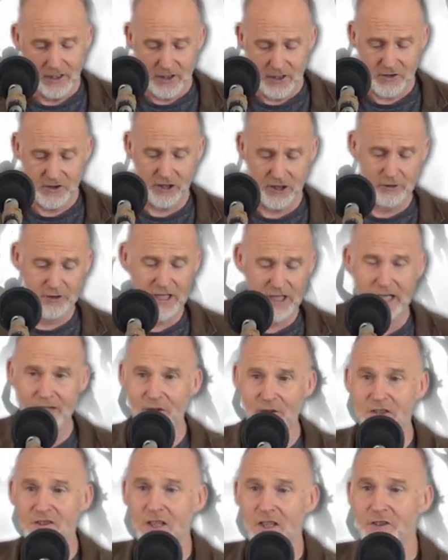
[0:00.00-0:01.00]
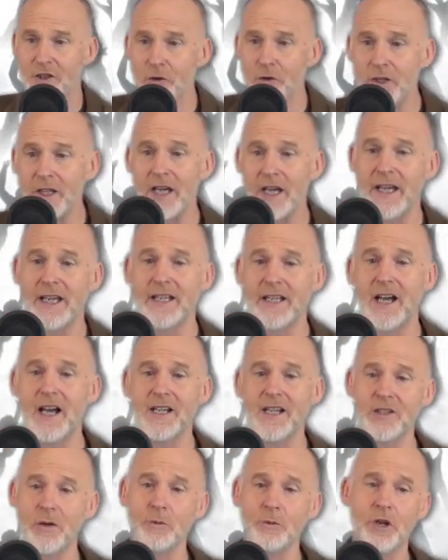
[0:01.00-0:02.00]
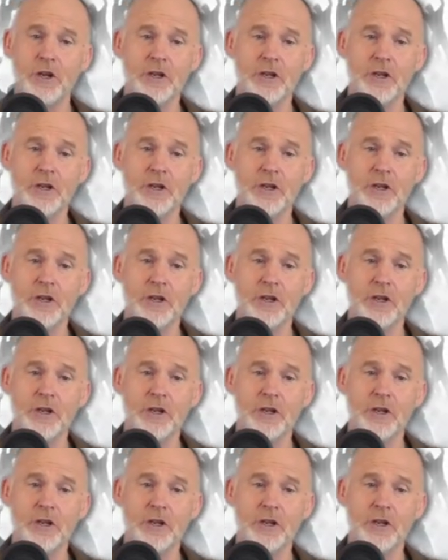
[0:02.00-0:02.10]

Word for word: So David says, Okay, guys, I'm